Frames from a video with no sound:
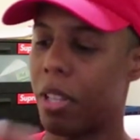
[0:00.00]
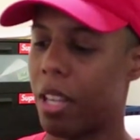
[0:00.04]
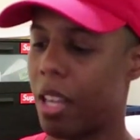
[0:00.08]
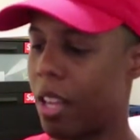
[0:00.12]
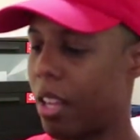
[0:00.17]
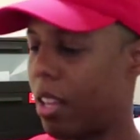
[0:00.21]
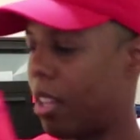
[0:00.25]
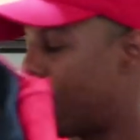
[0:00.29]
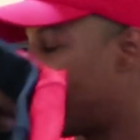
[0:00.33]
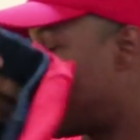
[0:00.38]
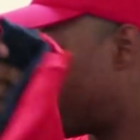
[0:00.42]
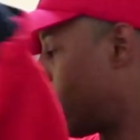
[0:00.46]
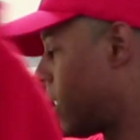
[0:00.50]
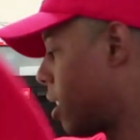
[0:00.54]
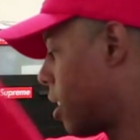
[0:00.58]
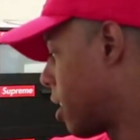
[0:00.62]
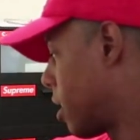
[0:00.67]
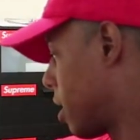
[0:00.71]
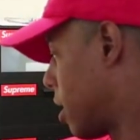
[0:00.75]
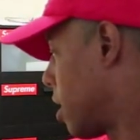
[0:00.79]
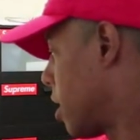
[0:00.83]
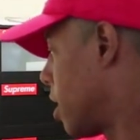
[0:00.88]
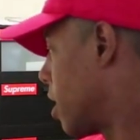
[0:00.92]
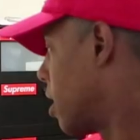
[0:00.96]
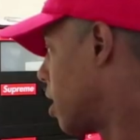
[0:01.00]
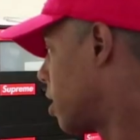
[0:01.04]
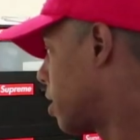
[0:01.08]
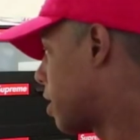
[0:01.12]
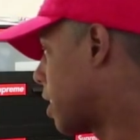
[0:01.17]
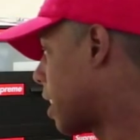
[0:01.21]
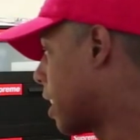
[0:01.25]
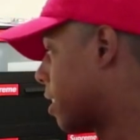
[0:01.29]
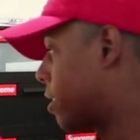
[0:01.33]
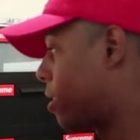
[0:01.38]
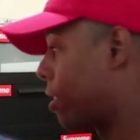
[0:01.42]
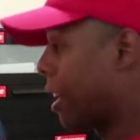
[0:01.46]
But yeah.
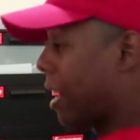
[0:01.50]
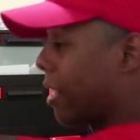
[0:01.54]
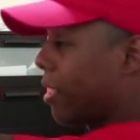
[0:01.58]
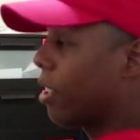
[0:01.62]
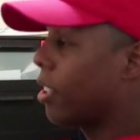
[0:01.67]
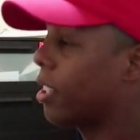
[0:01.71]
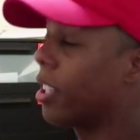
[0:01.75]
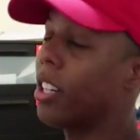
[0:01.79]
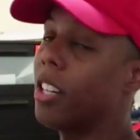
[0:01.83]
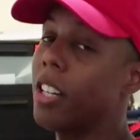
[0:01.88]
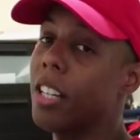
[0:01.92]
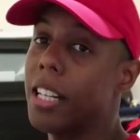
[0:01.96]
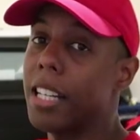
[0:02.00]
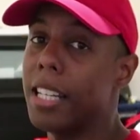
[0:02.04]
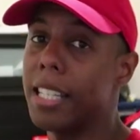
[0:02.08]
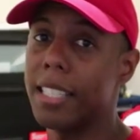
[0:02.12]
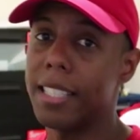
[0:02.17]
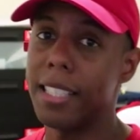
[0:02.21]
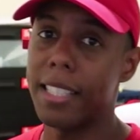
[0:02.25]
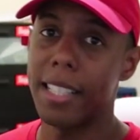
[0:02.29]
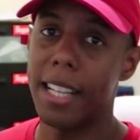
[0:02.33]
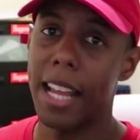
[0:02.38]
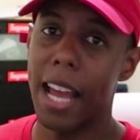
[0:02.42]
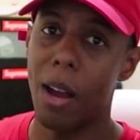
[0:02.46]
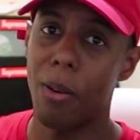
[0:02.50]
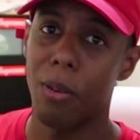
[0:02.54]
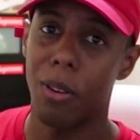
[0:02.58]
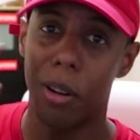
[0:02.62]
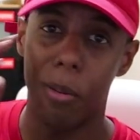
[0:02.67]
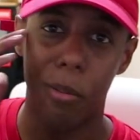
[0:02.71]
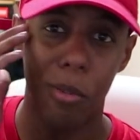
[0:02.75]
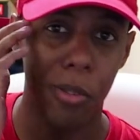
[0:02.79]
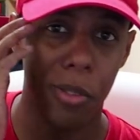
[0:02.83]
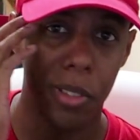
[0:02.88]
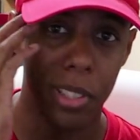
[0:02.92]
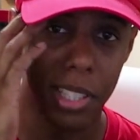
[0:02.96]
So yeah, so that's all the hoodies. Now we're
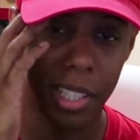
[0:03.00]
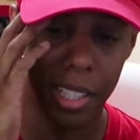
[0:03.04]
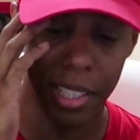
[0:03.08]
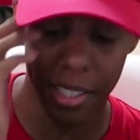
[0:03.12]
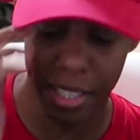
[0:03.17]
gonna move on to